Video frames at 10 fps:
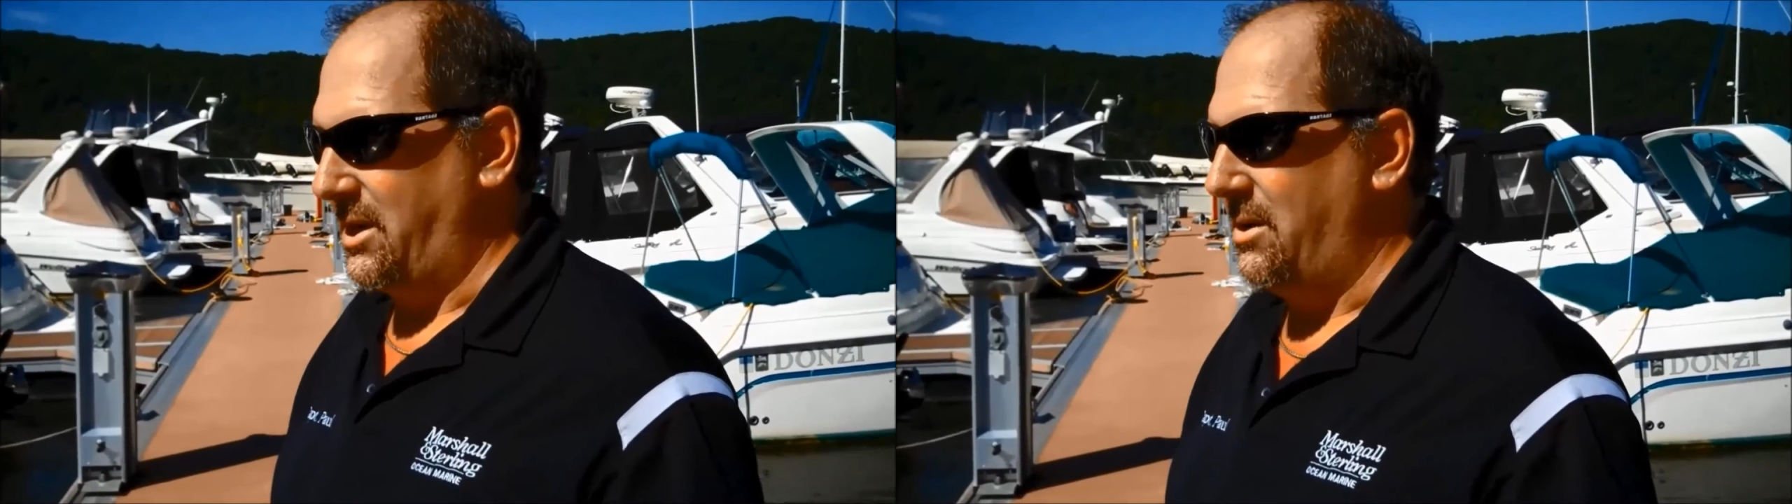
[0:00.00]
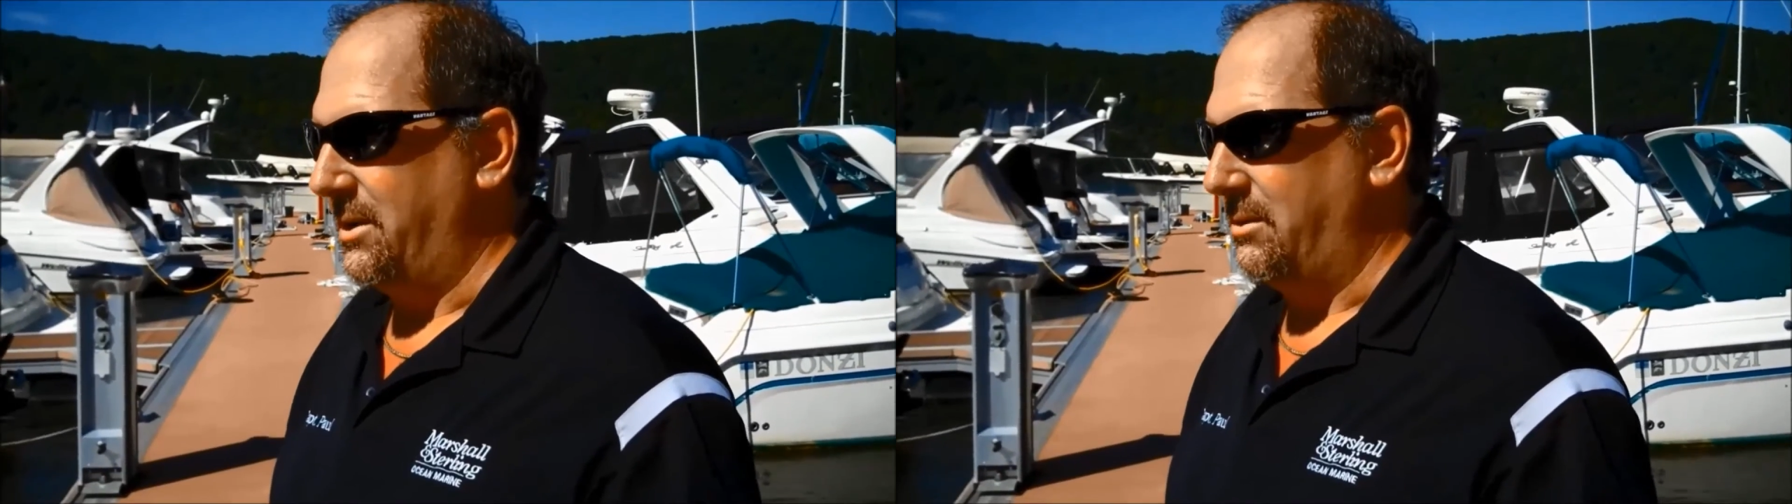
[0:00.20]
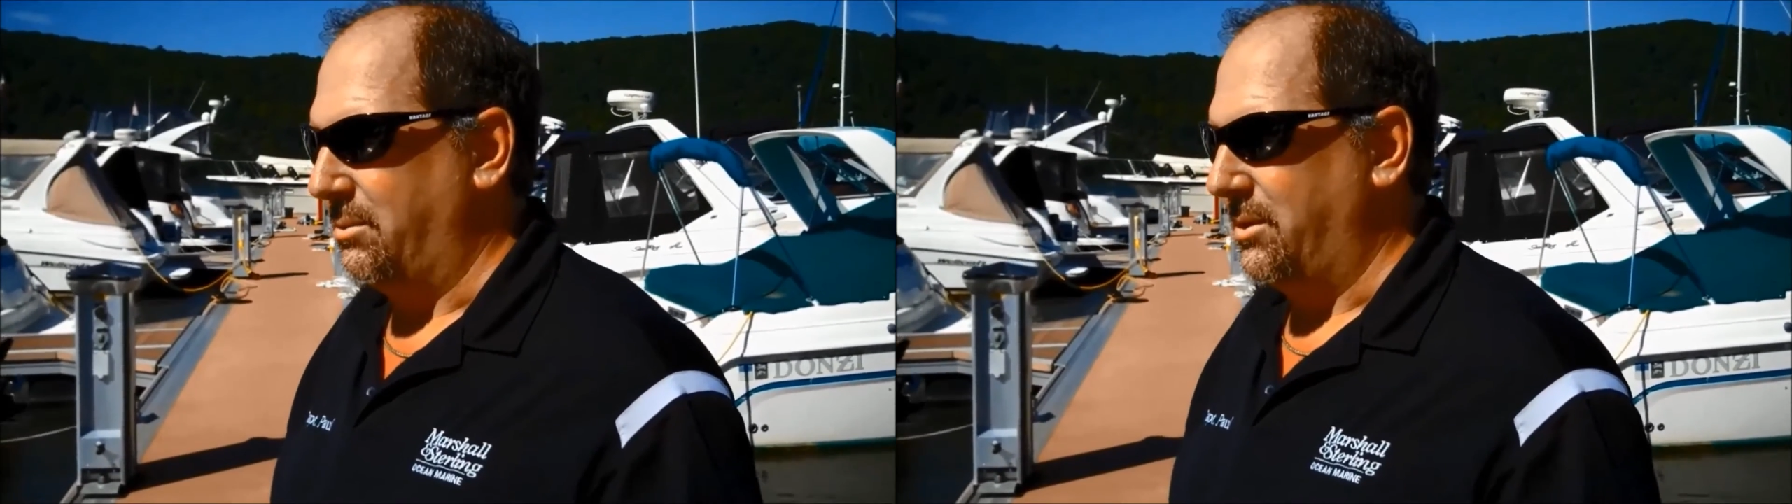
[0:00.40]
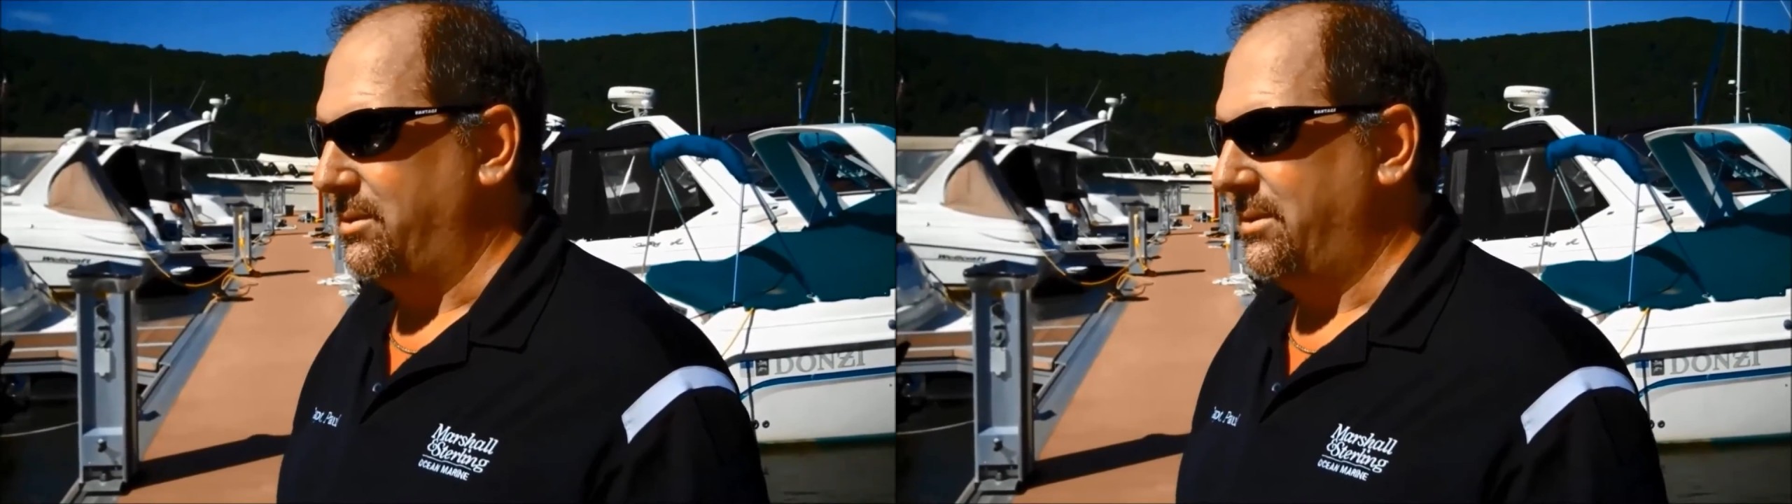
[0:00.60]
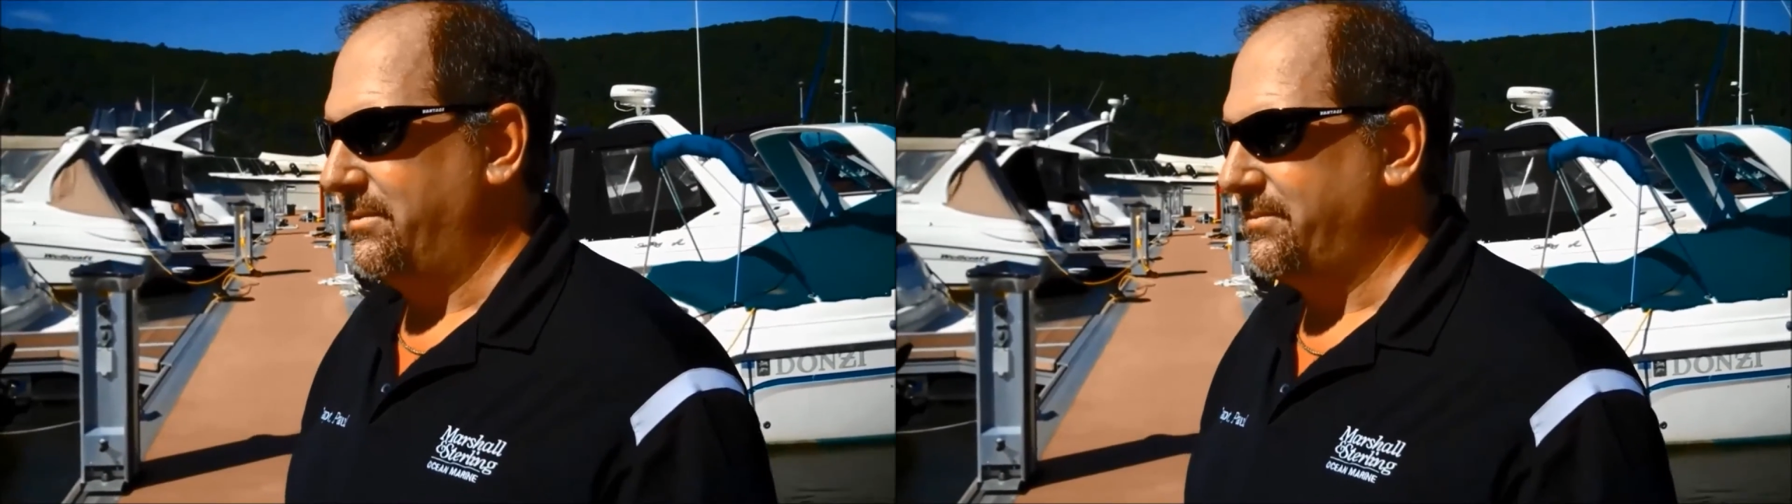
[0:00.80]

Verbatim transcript: you're going through.